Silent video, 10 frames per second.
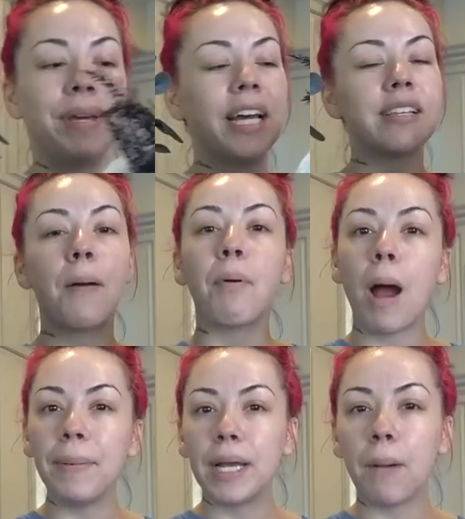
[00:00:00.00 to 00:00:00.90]
Because I'm
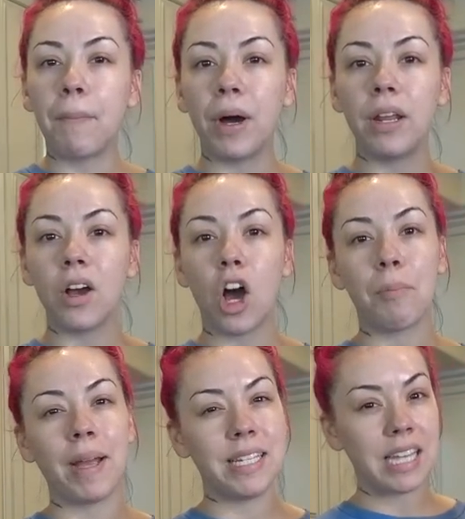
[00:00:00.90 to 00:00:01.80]
probably gonna put it on
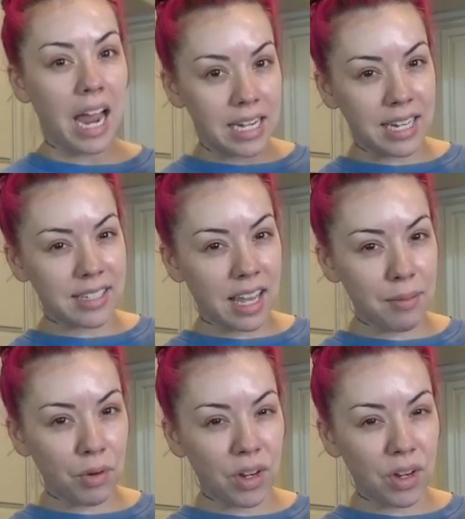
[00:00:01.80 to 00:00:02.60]
my dining table